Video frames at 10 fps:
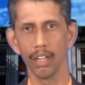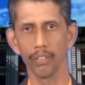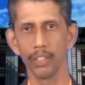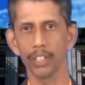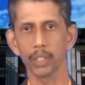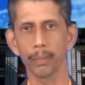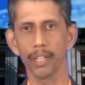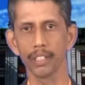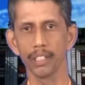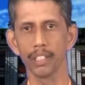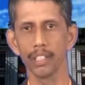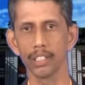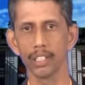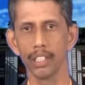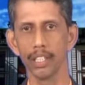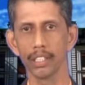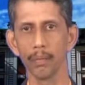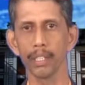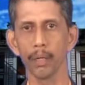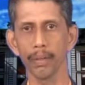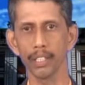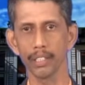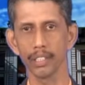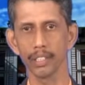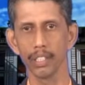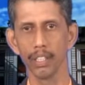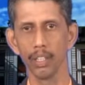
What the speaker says: The first process is chemical process,